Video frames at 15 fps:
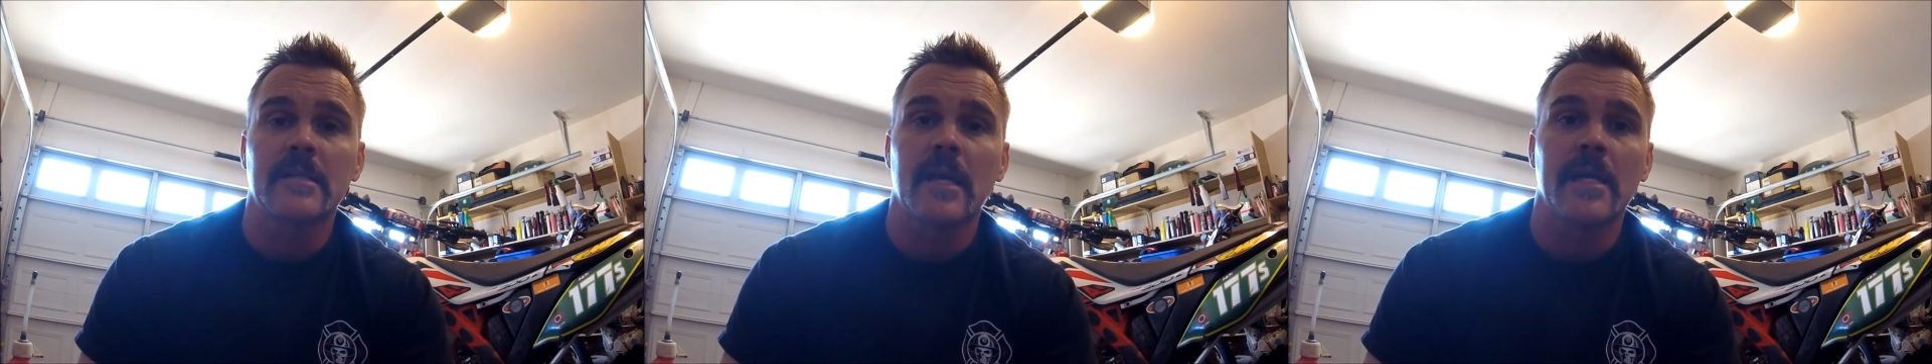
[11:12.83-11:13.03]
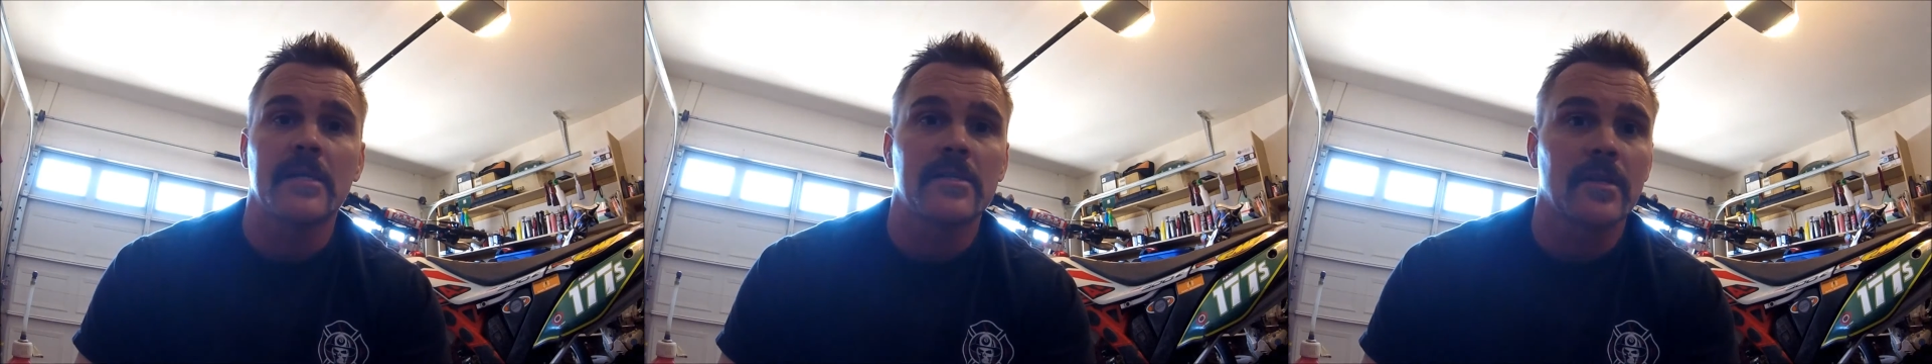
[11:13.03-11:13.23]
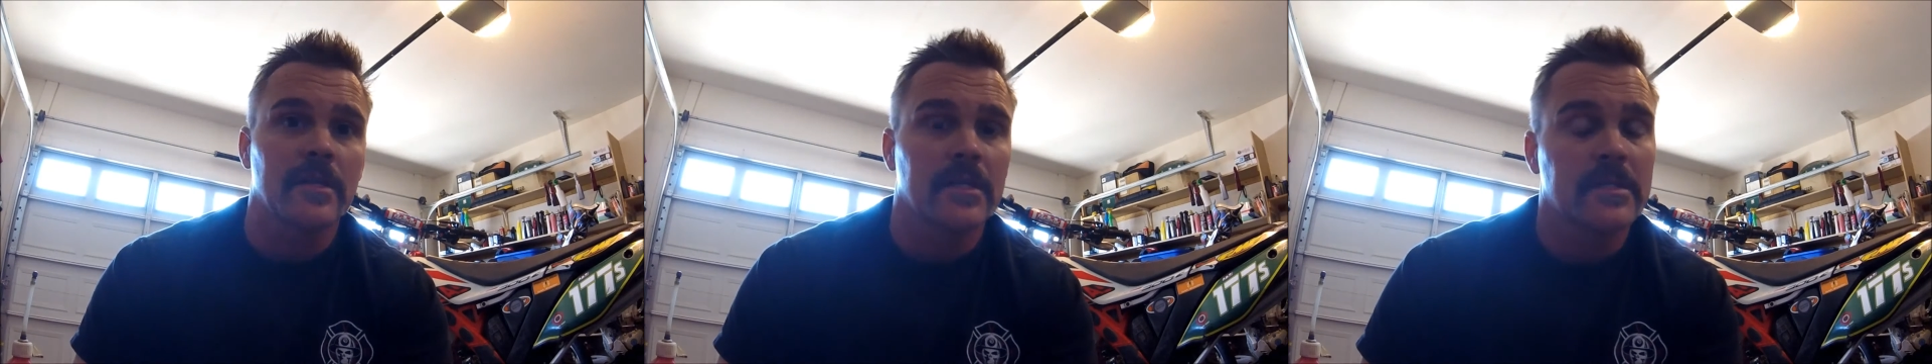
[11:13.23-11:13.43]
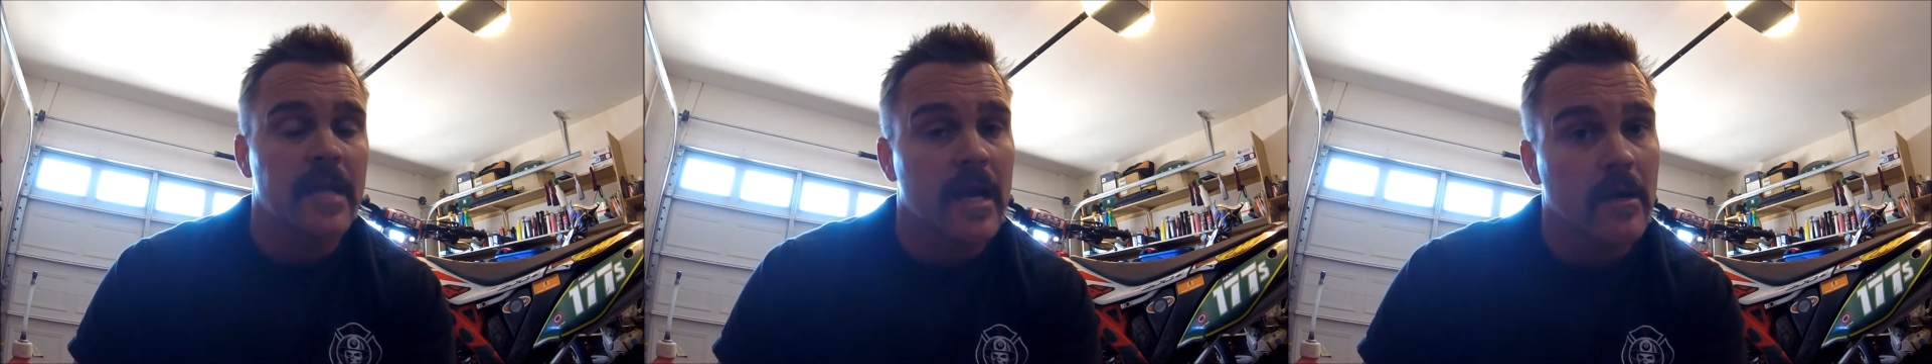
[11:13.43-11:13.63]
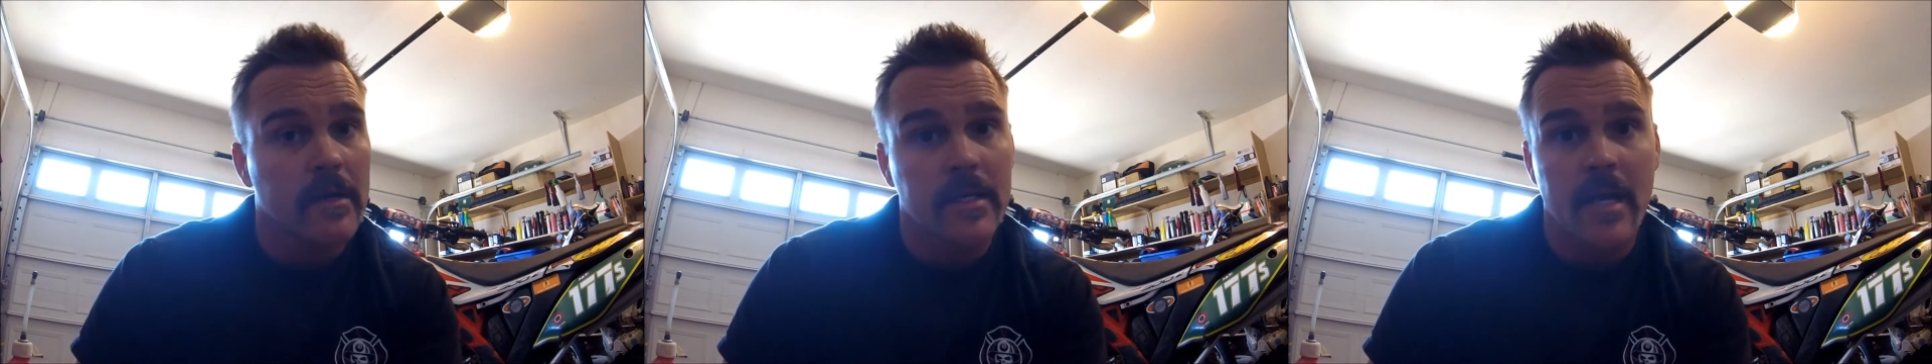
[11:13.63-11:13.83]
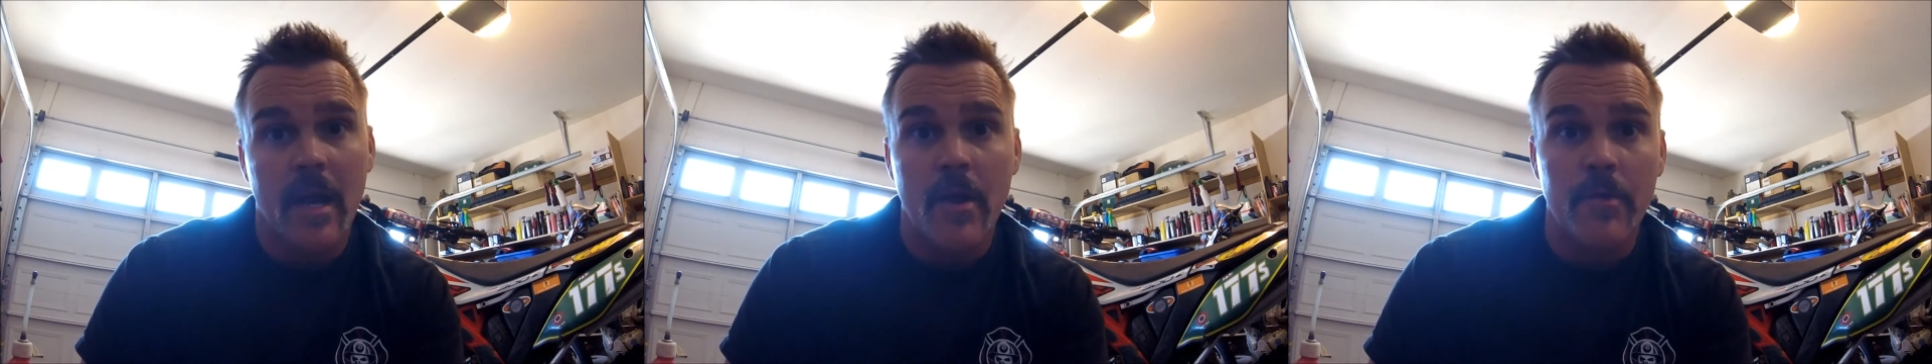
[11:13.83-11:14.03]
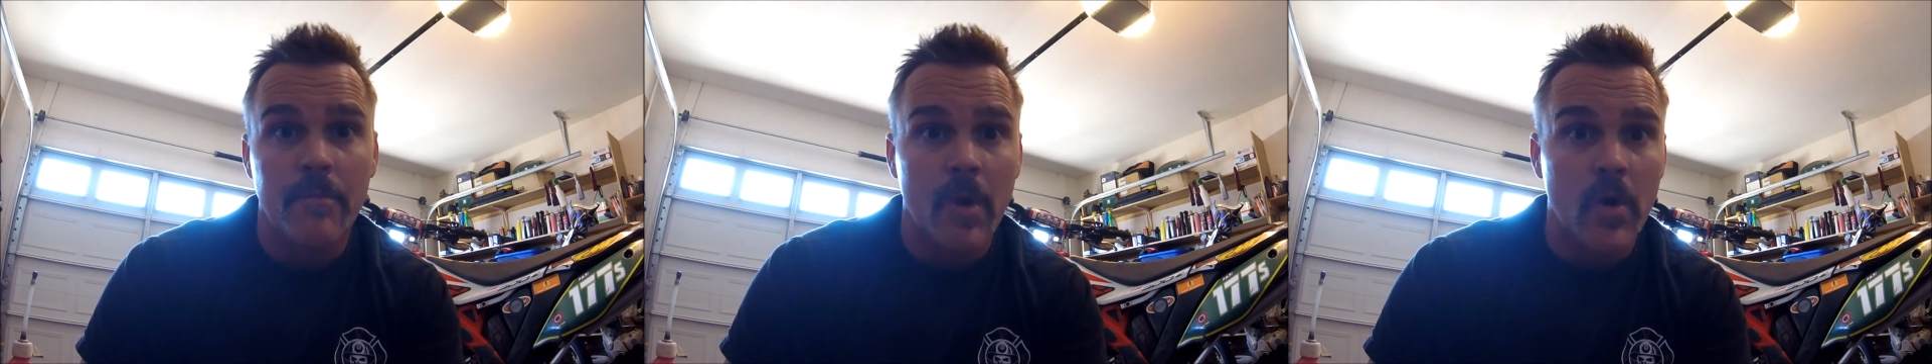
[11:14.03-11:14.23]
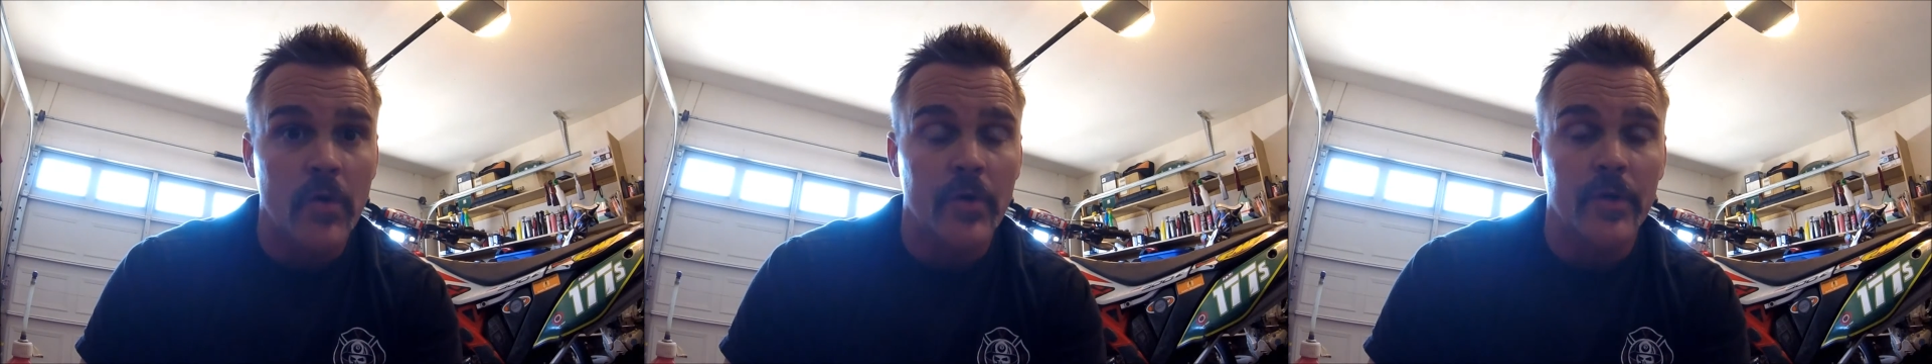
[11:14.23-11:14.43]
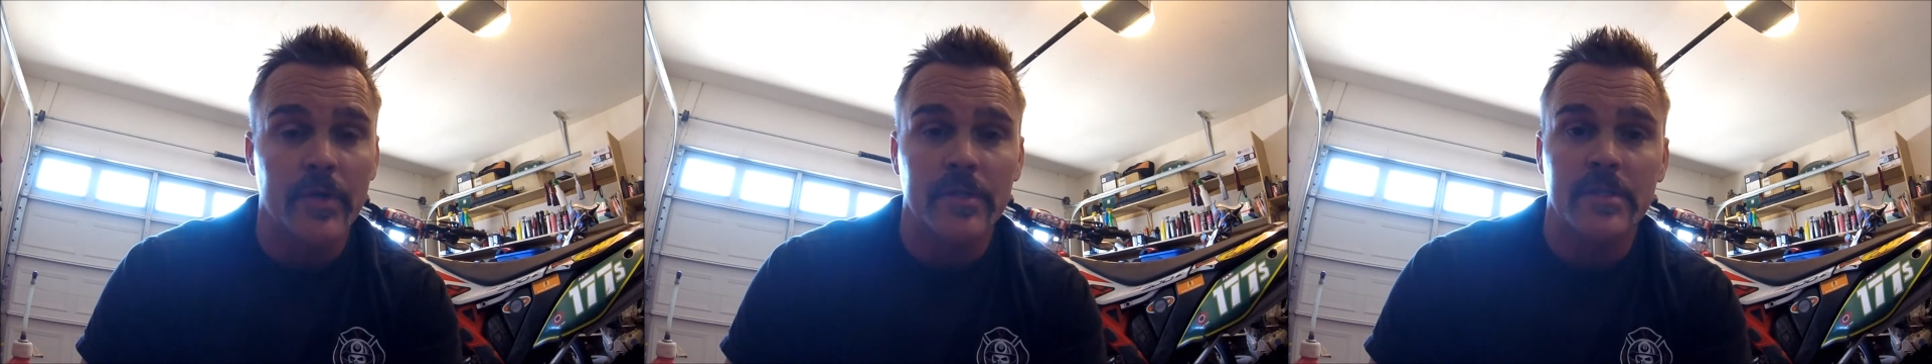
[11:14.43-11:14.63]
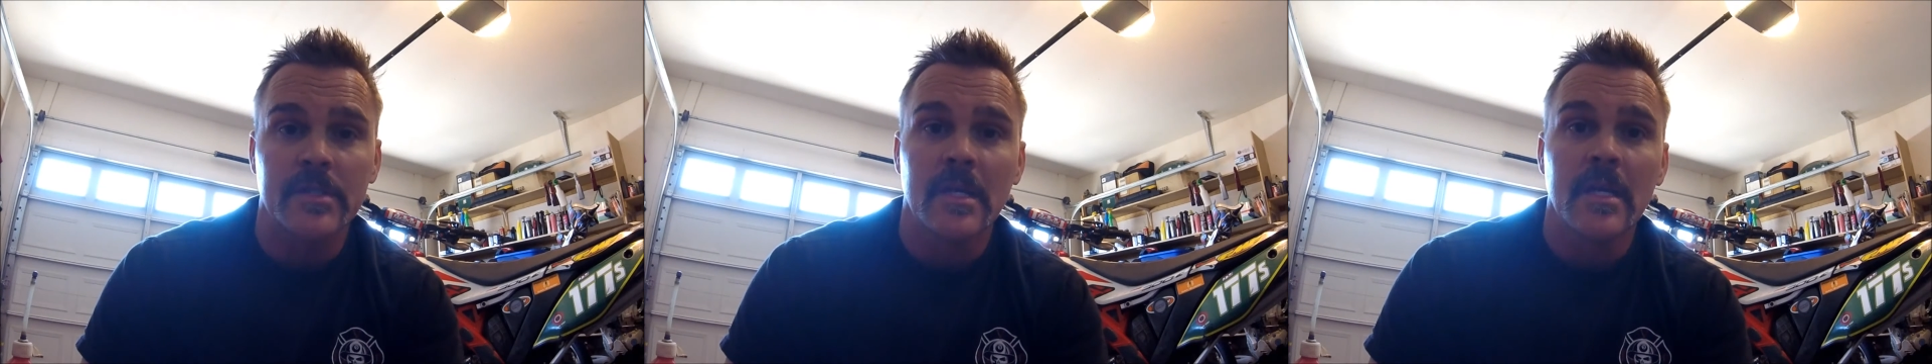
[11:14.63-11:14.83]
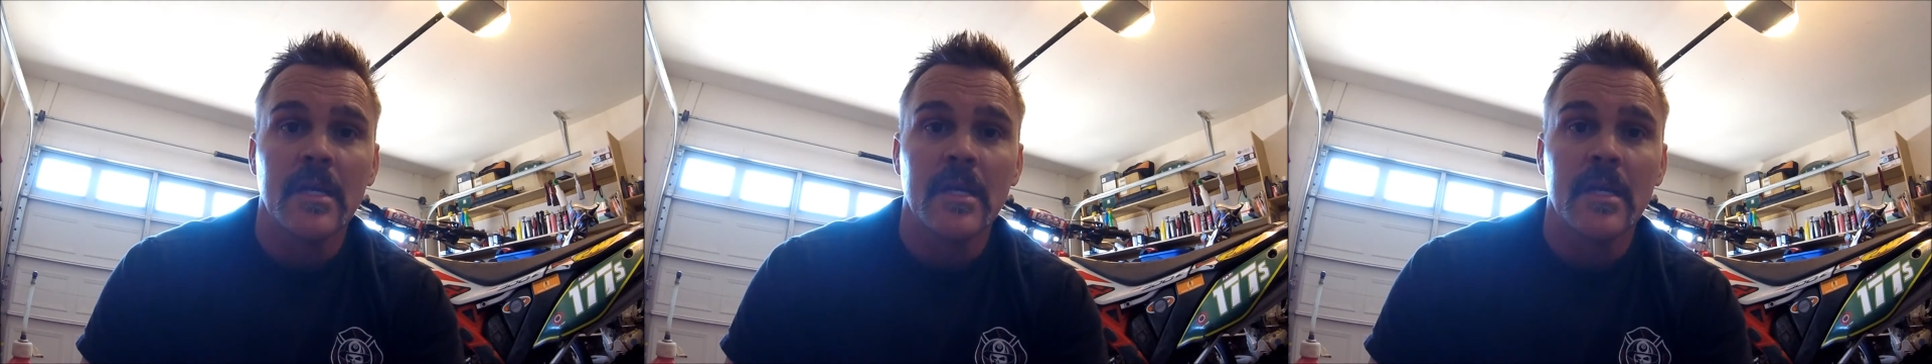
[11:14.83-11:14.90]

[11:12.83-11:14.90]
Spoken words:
I started tearing down motors.